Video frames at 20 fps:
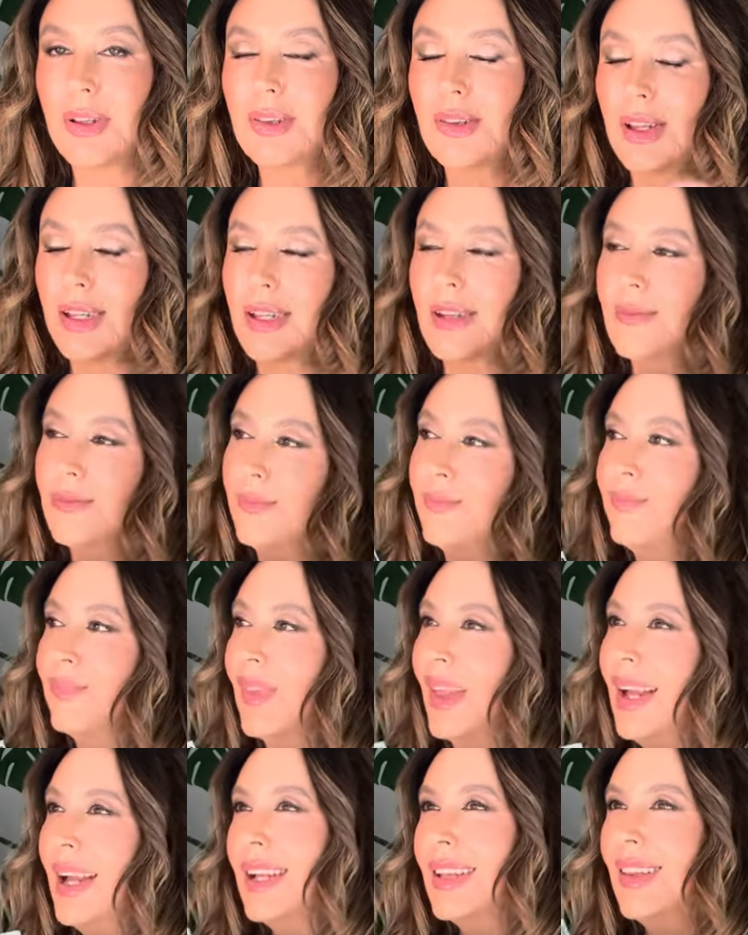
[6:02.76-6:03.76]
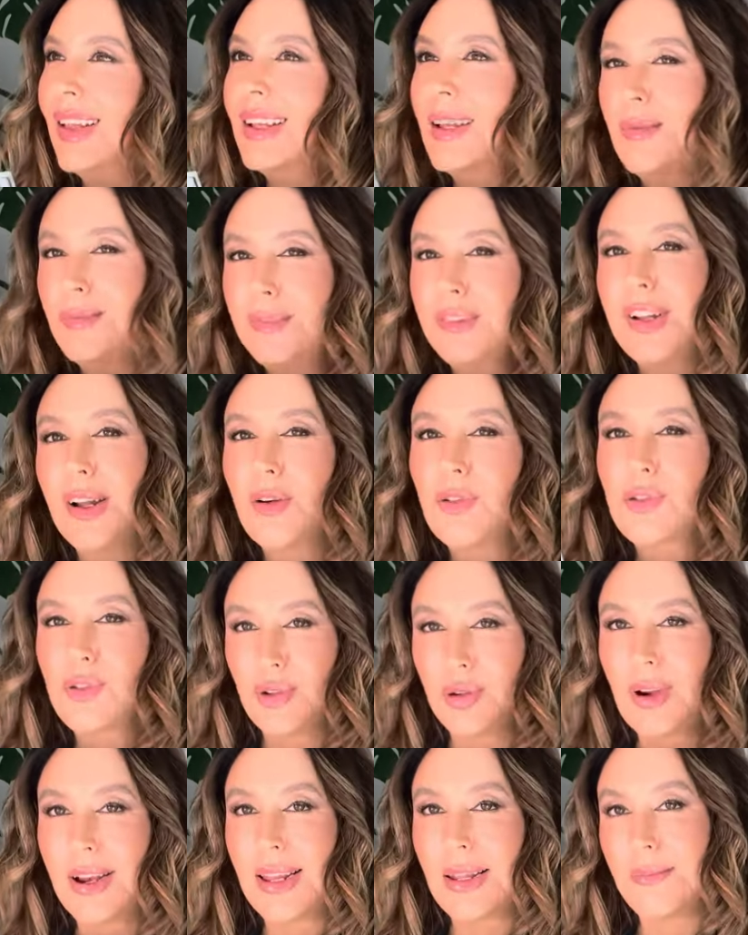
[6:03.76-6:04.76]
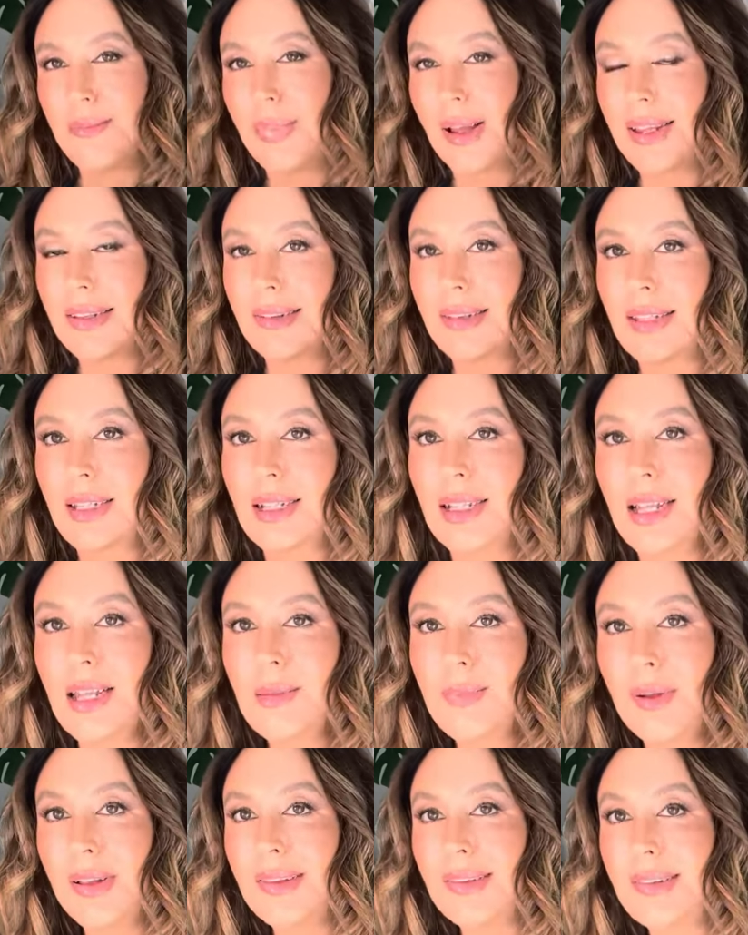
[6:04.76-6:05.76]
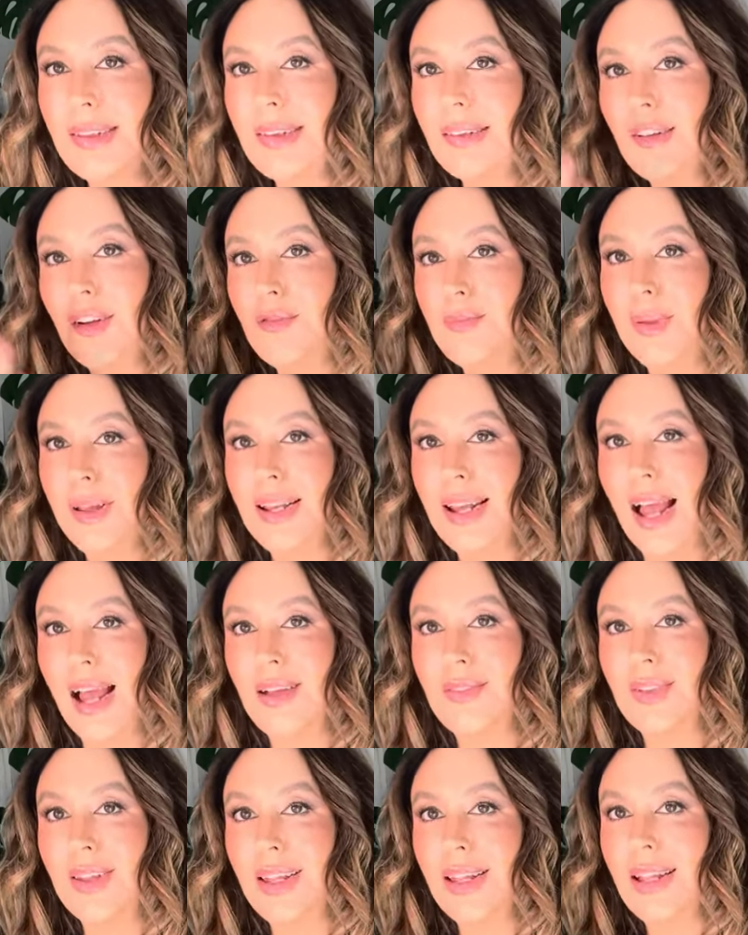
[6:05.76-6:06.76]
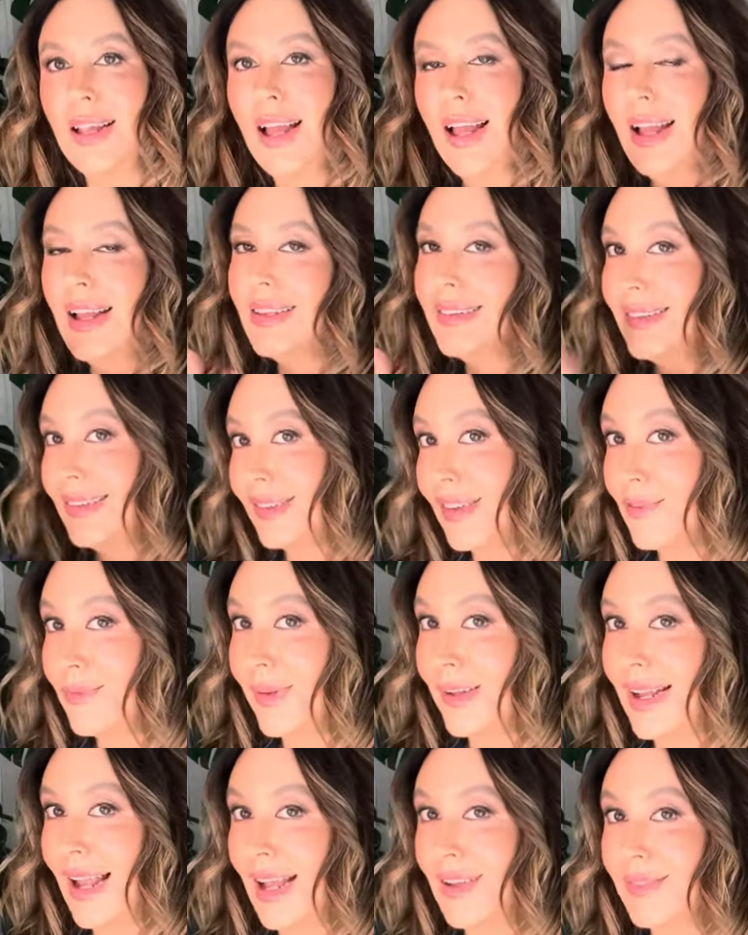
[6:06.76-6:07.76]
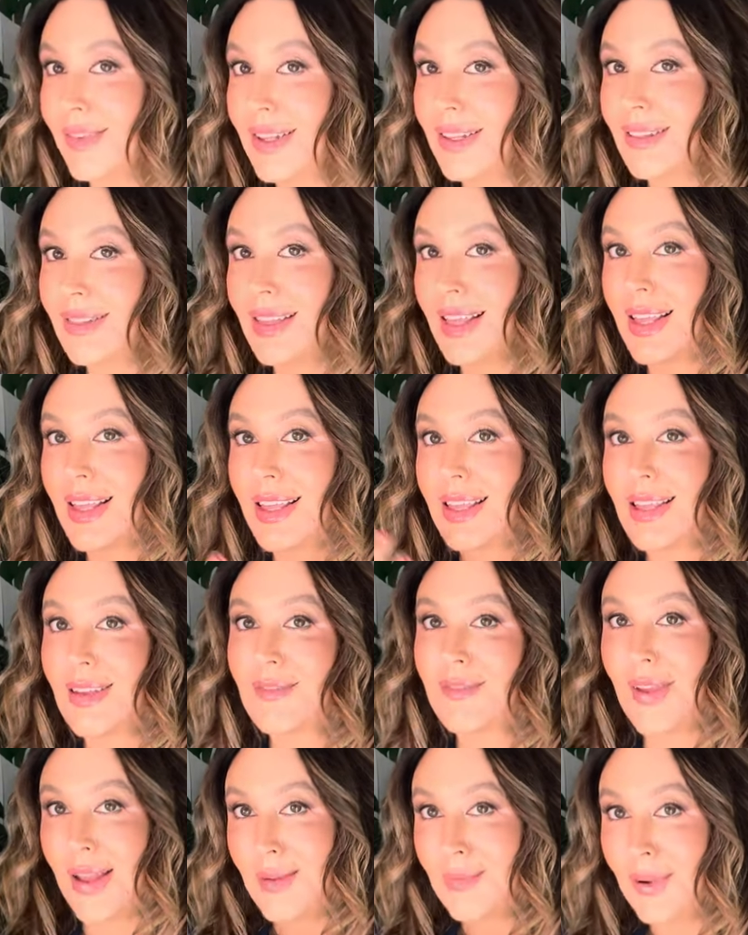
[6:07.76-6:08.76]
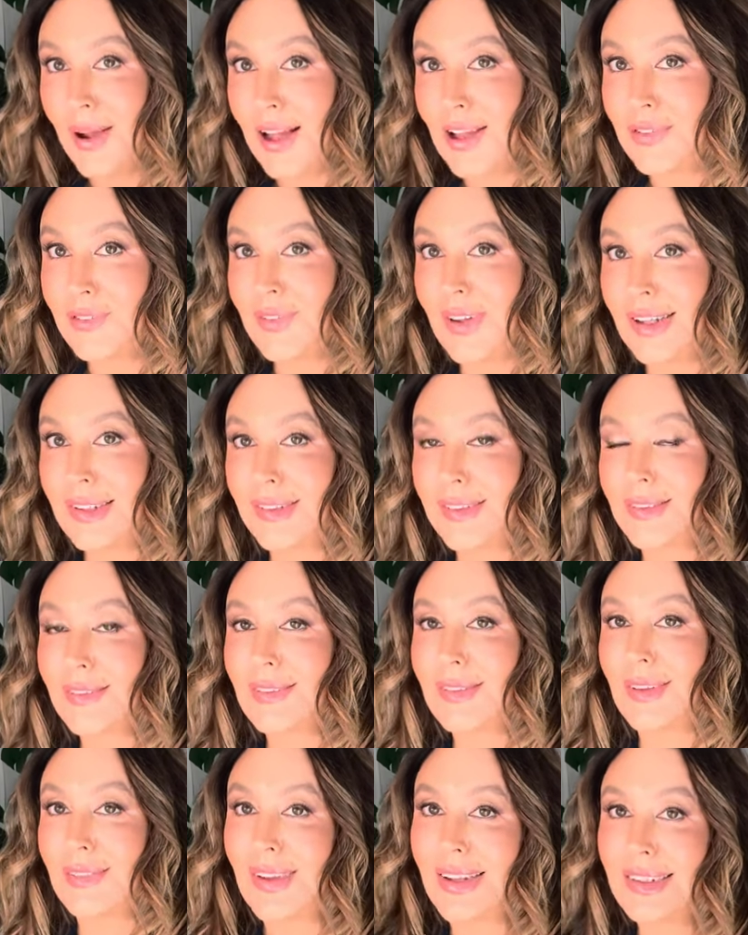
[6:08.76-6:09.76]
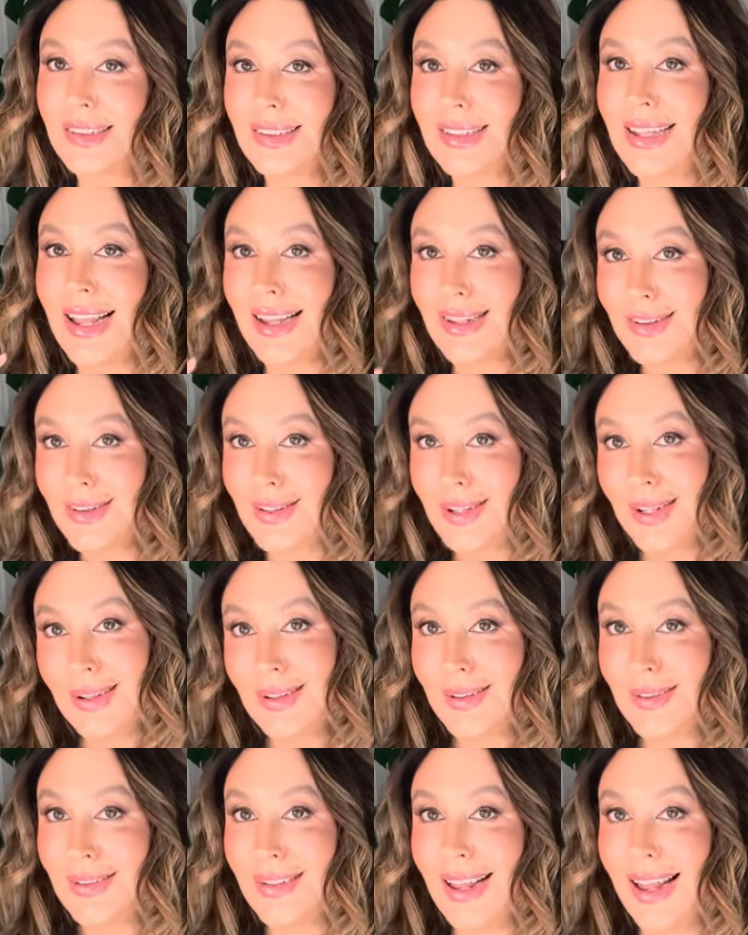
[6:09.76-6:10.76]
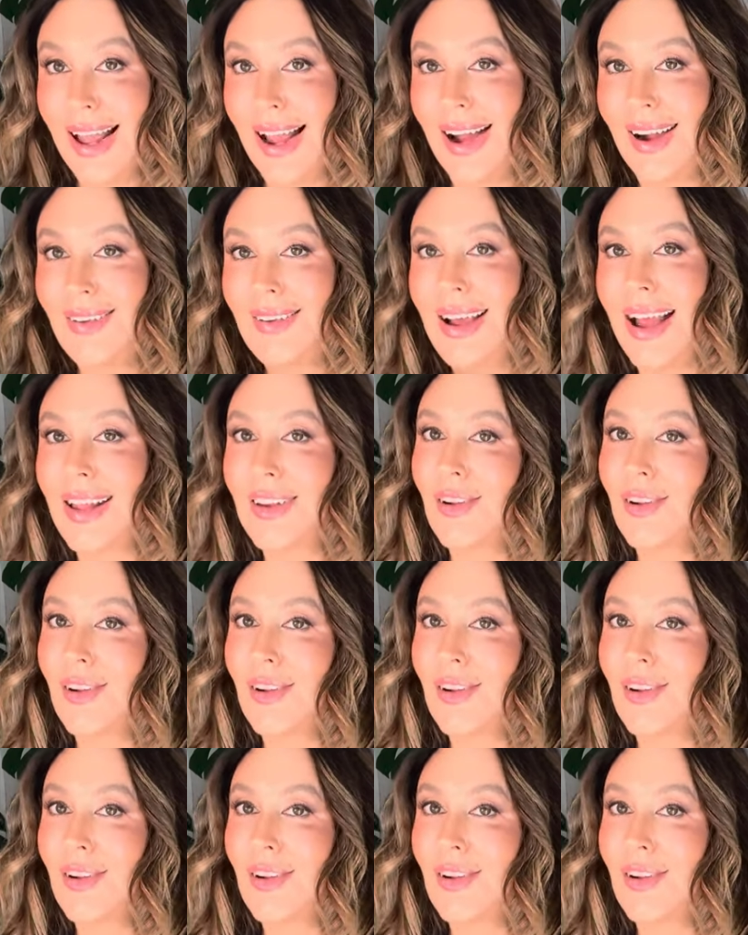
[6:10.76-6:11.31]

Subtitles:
like a gel cream basically. But since I've been having the vampire facials, I've actually had two now. And